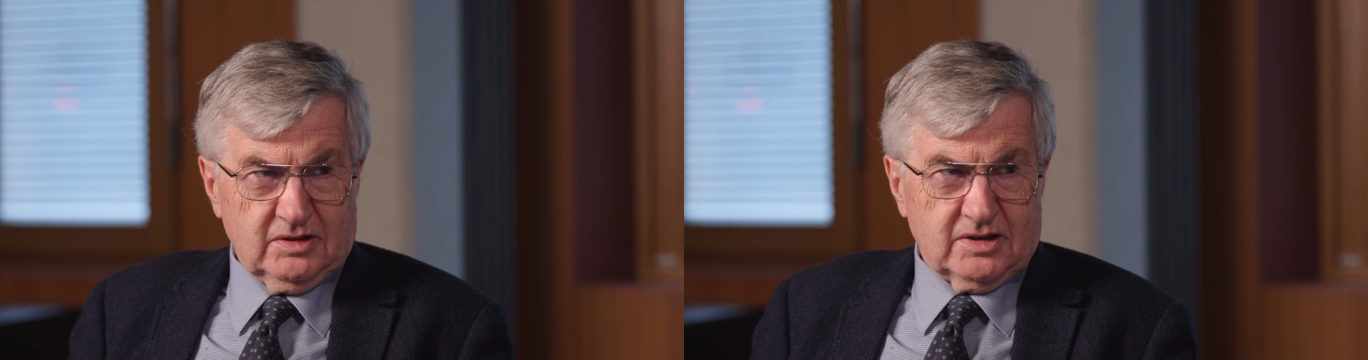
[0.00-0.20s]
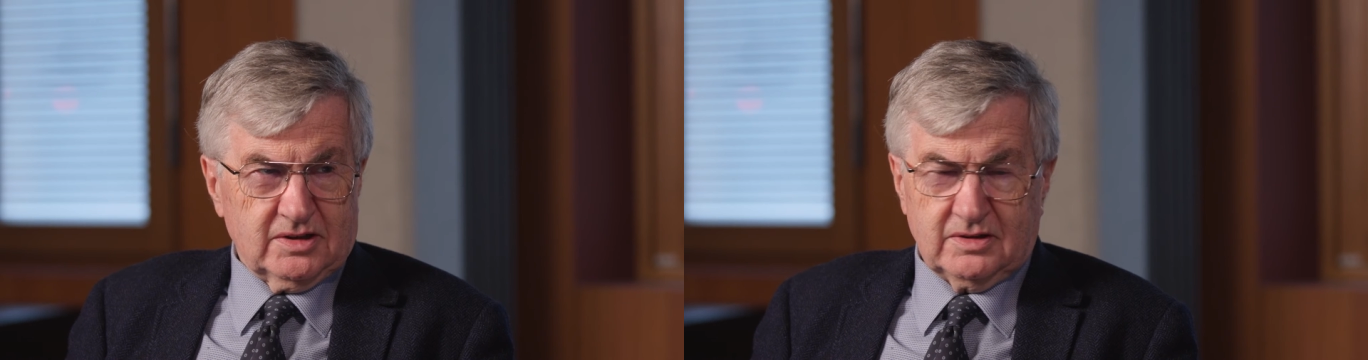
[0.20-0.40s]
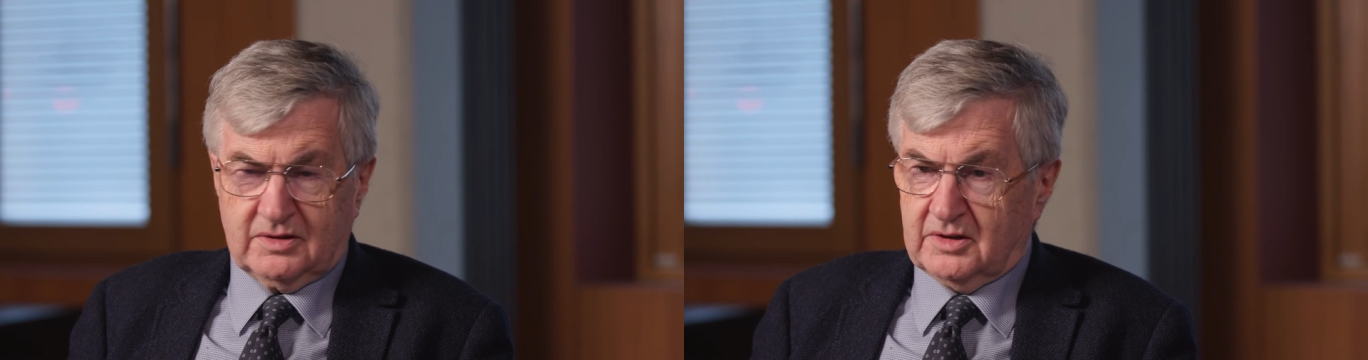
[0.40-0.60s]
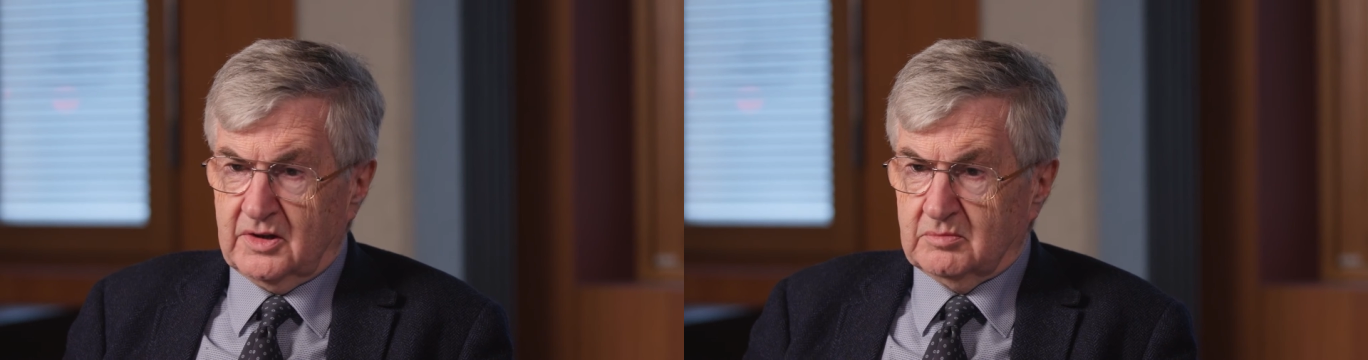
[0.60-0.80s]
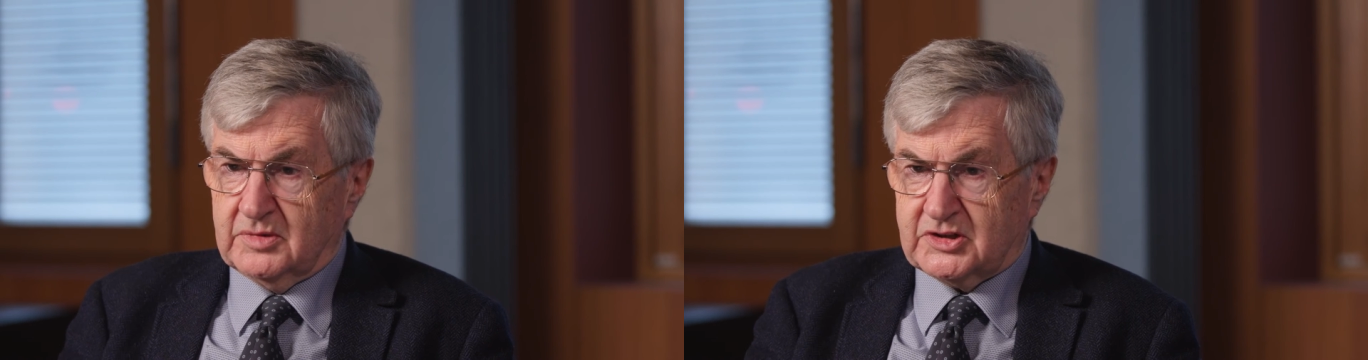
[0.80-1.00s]
The
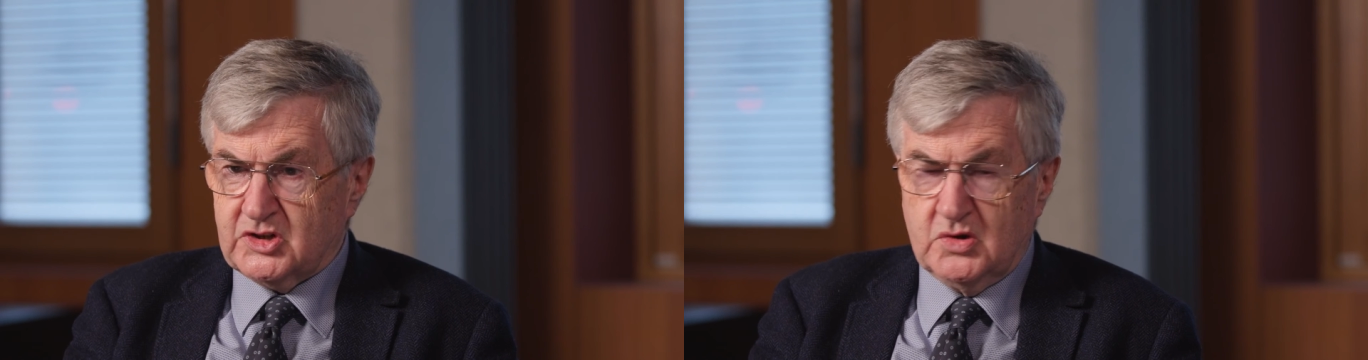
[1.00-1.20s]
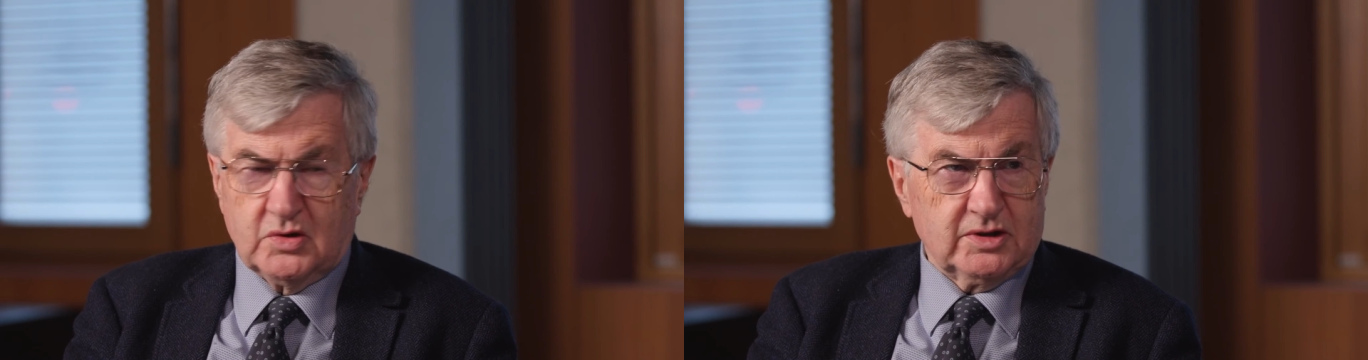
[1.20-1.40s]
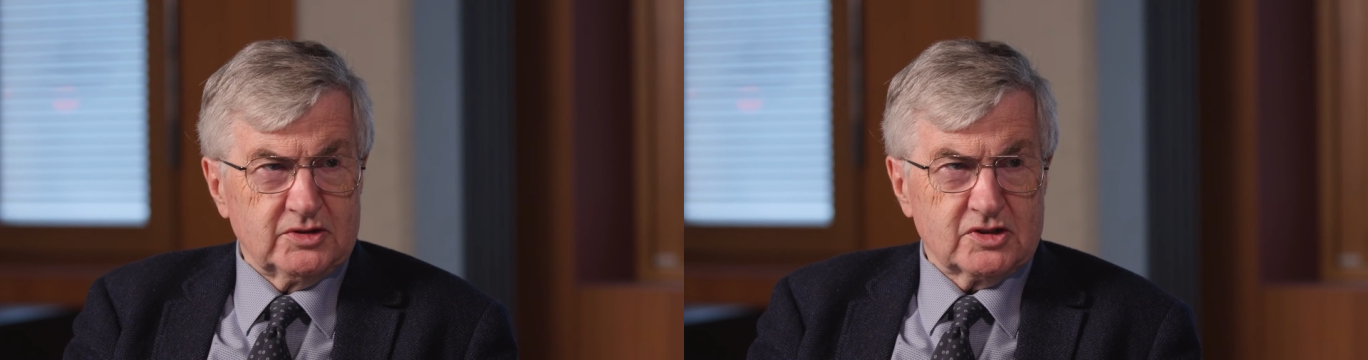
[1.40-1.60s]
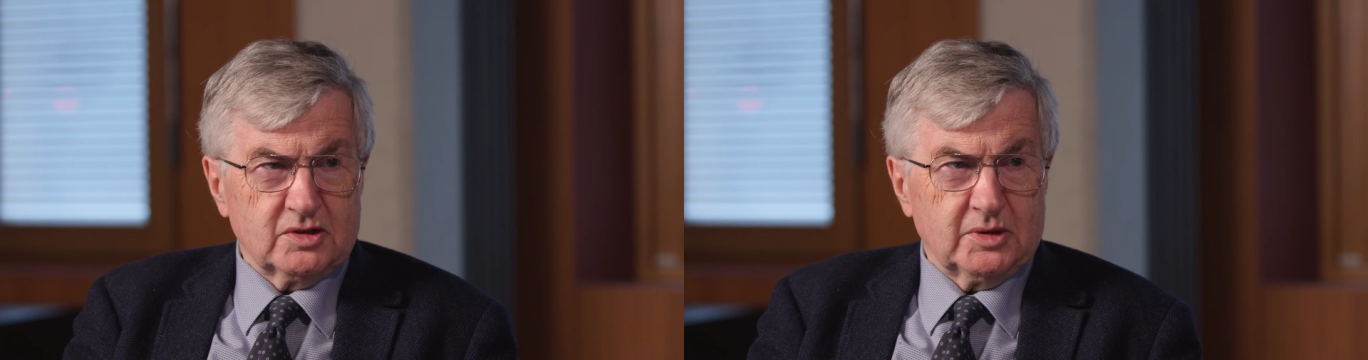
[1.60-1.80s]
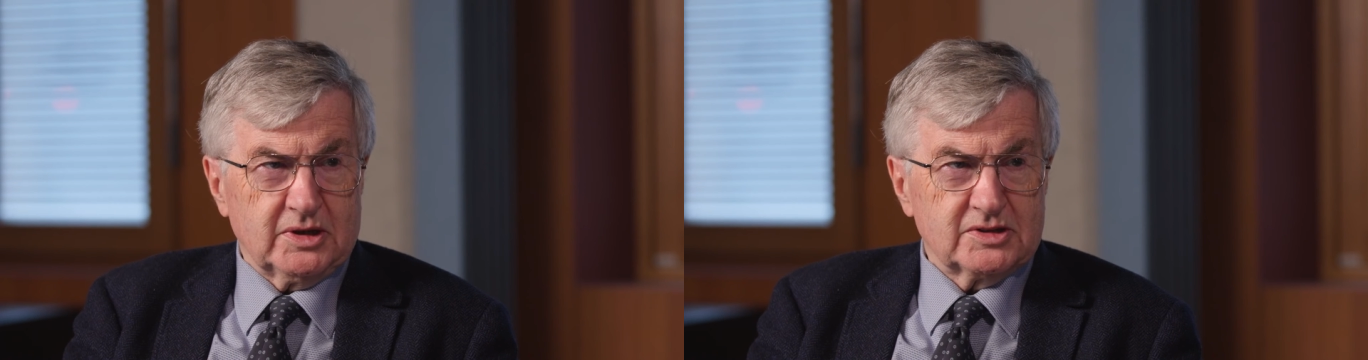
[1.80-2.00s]
number two in
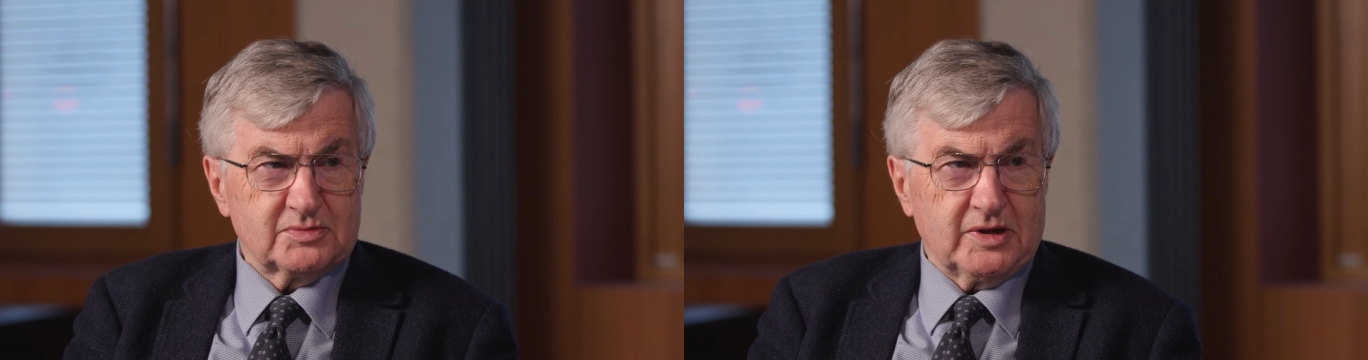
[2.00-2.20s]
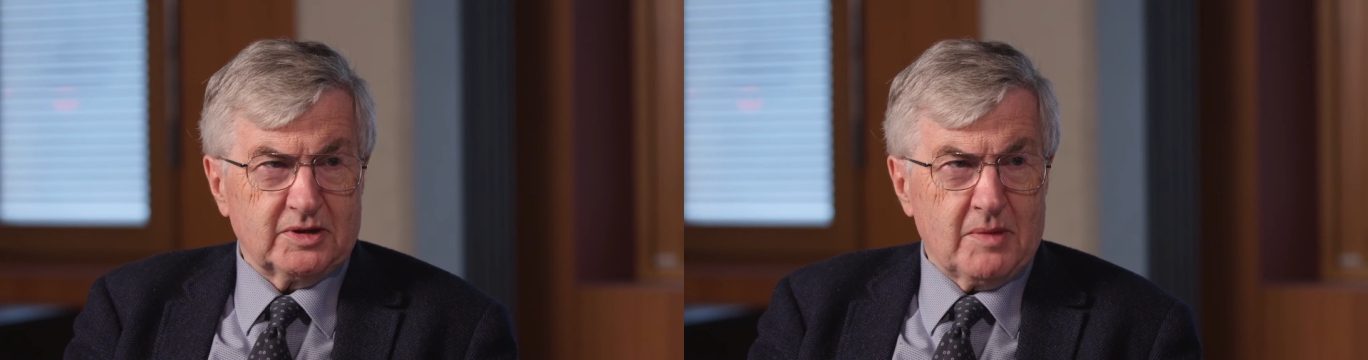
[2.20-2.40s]
Germany has been